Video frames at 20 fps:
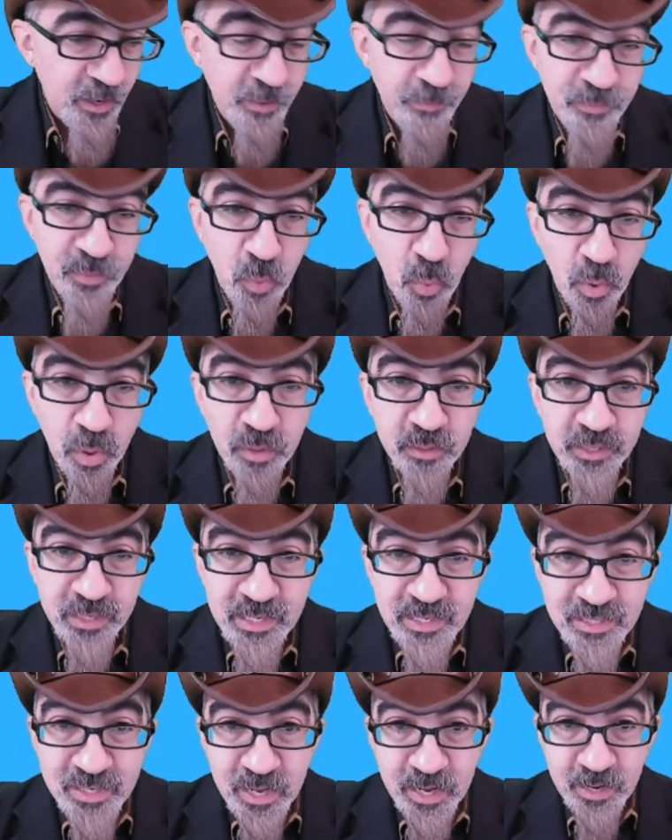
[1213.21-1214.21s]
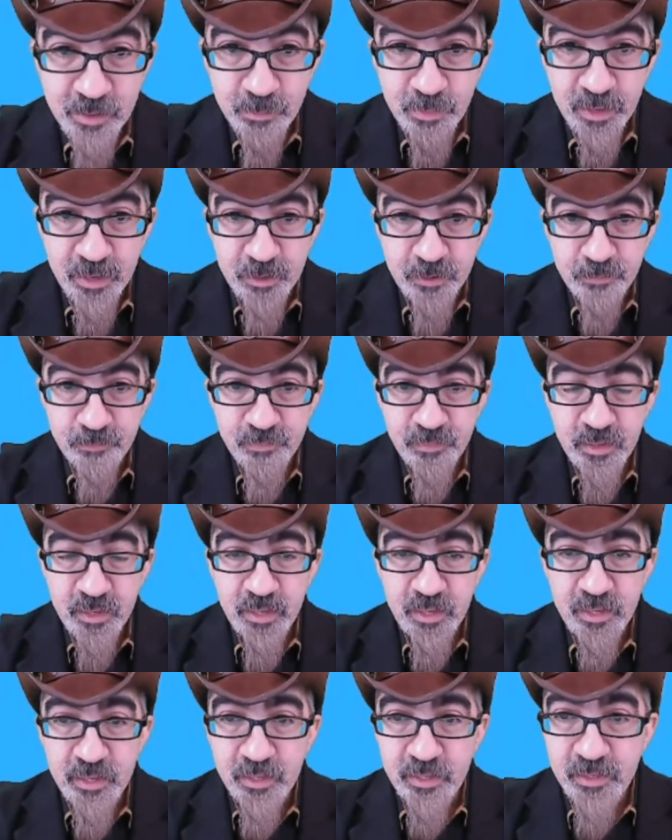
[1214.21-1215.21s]
the world is getting better,
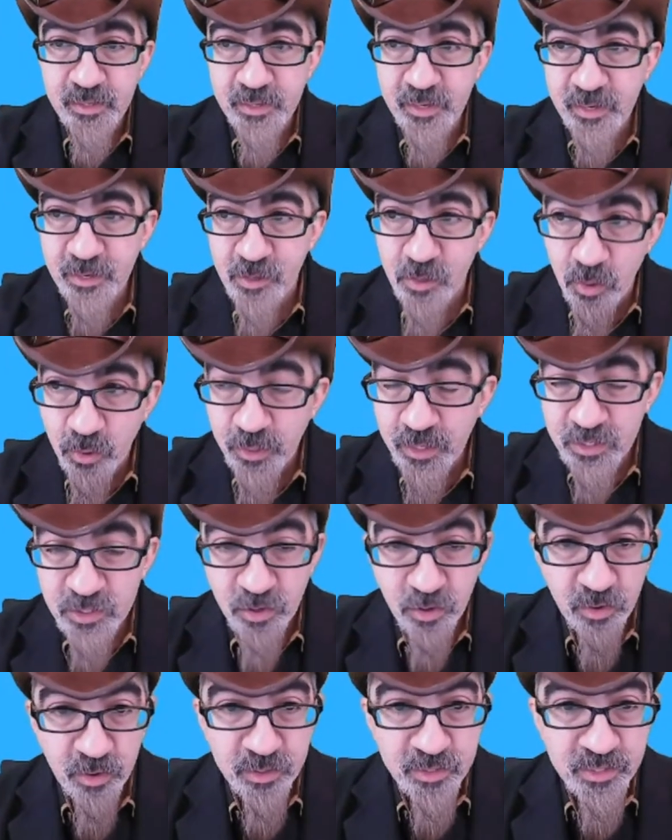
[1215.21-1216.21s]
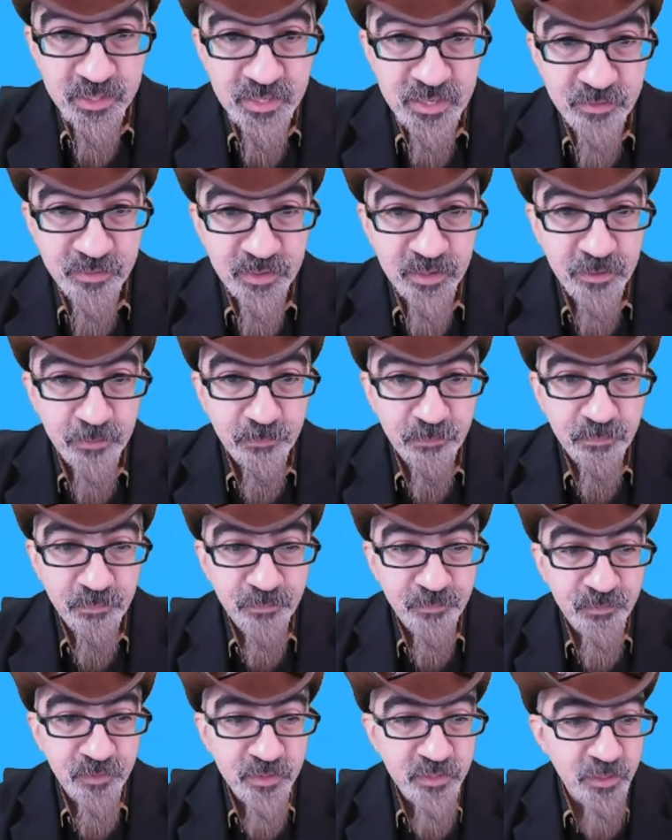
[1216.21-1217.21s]
and I know that's hard to even
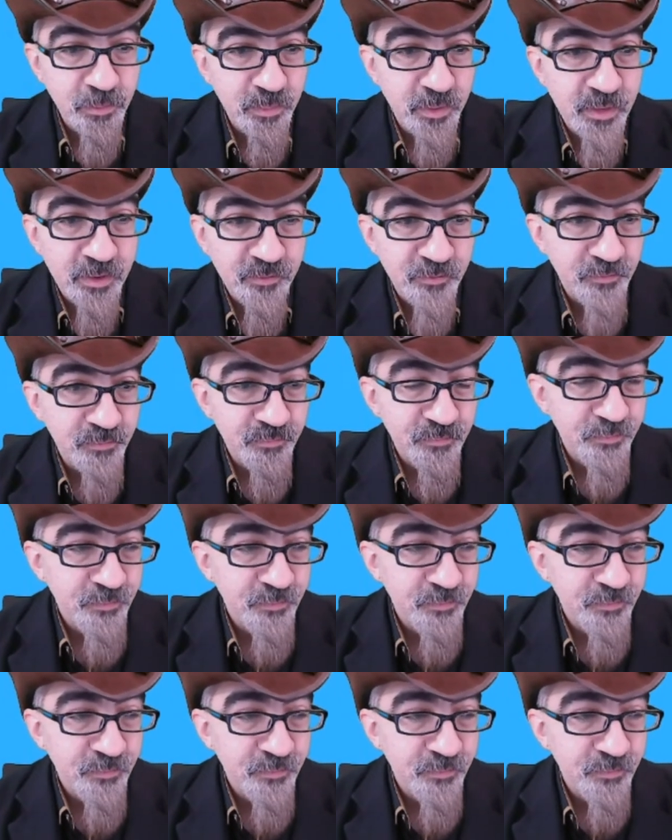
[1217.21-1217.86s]
for somebody to,